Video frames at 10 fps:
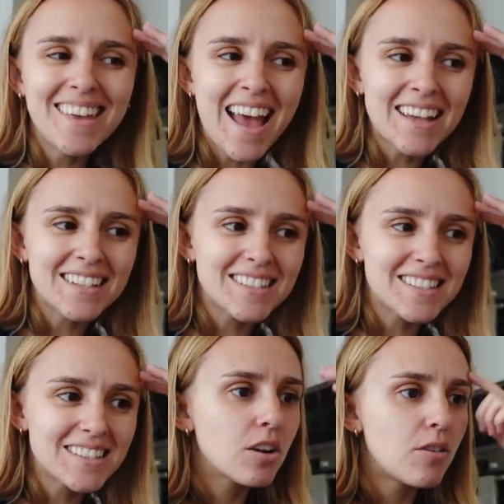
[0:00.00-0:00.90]

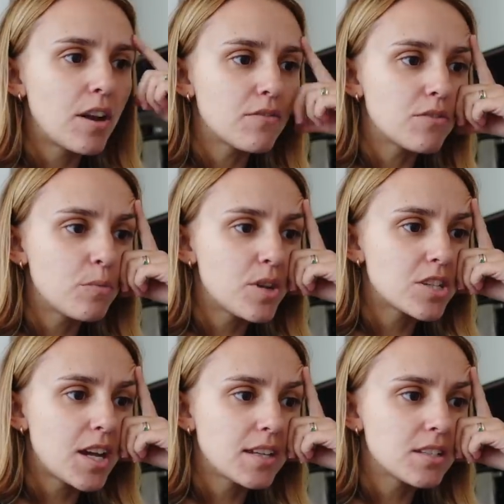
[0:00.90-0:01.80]
Yes. Great, from
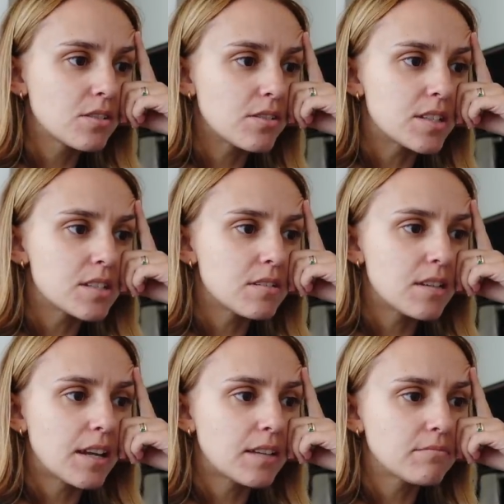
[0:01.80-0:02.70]
which categories?
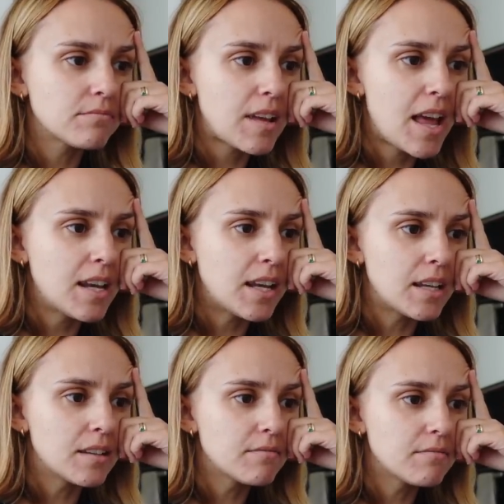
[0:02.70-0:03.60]
Like
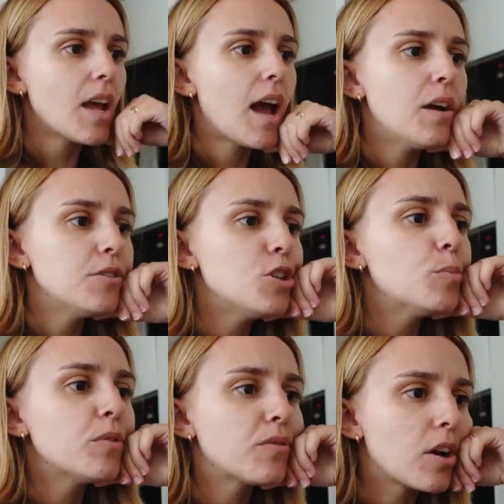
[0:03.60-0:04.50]
any. How do you
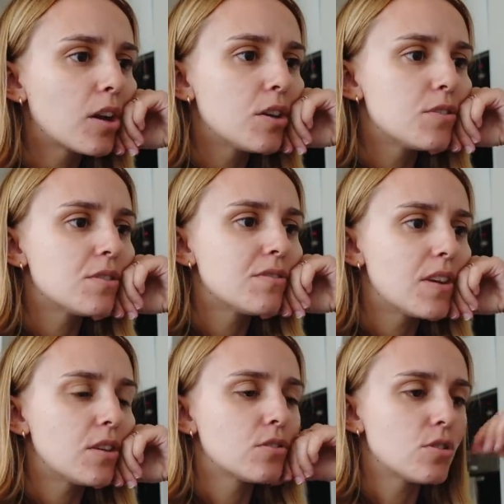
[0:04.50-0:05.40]
prefer clothes to
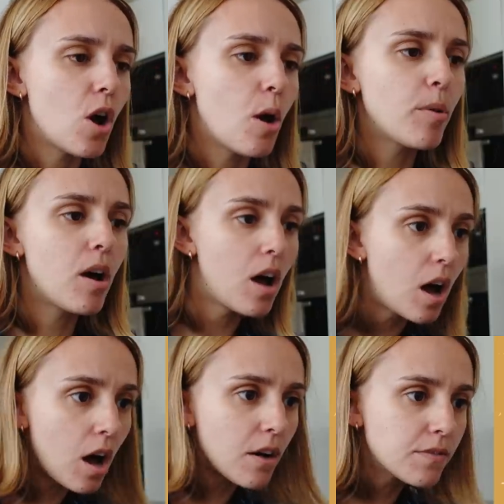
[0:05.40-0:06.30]
fit your top
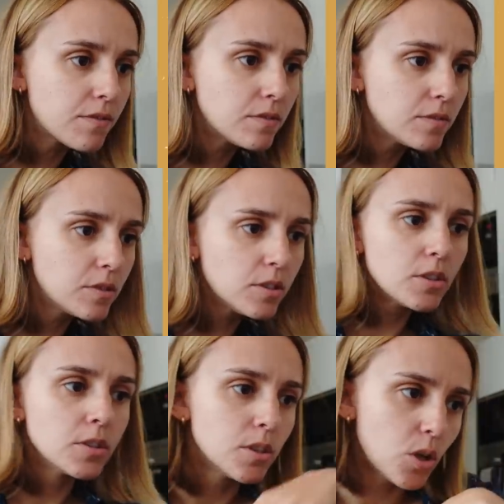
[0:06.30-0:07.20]
half?
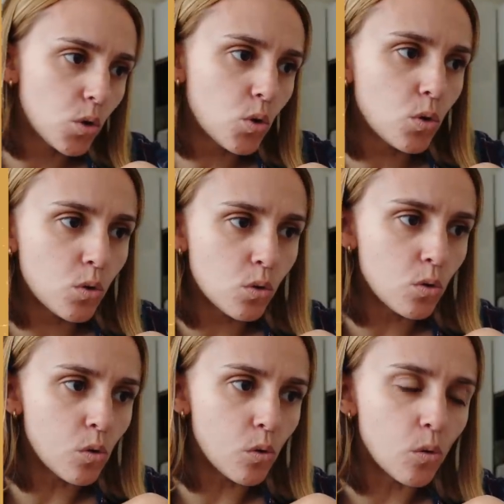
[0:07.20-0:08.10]

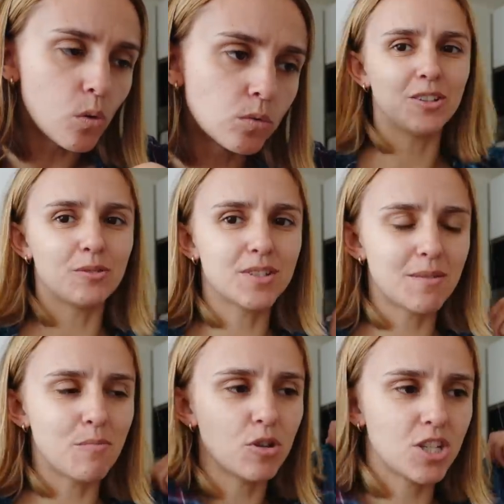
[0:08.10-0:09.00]
Ooh, loose,
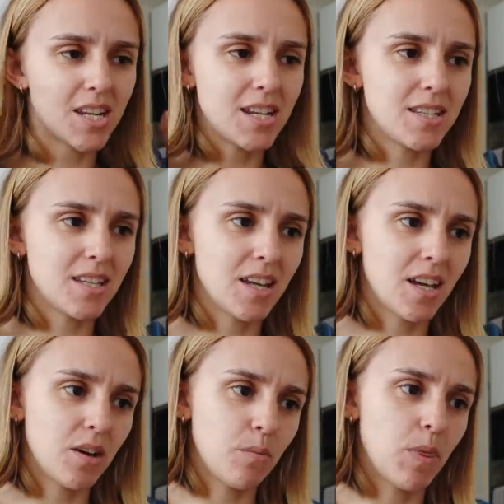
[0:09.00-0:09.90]
much
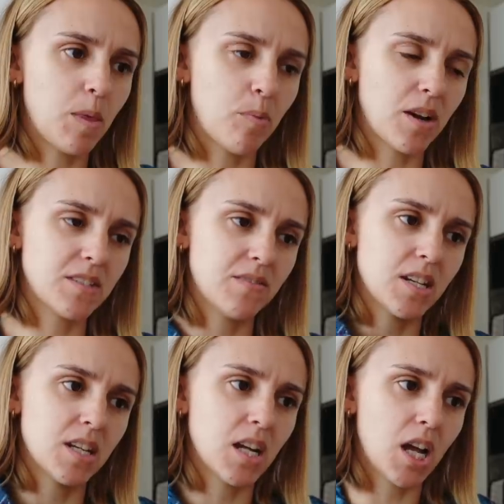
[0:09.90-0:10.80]
easier with the
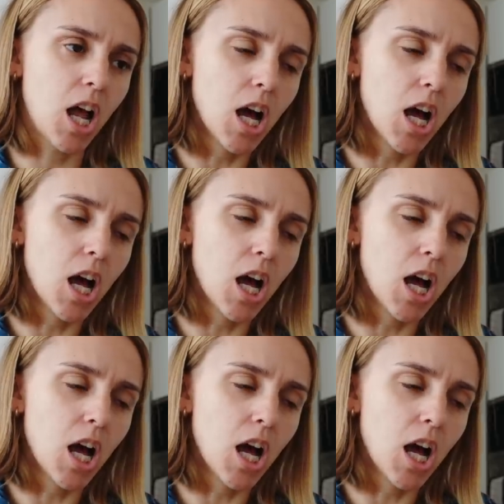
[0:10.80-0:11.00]
breastfeeding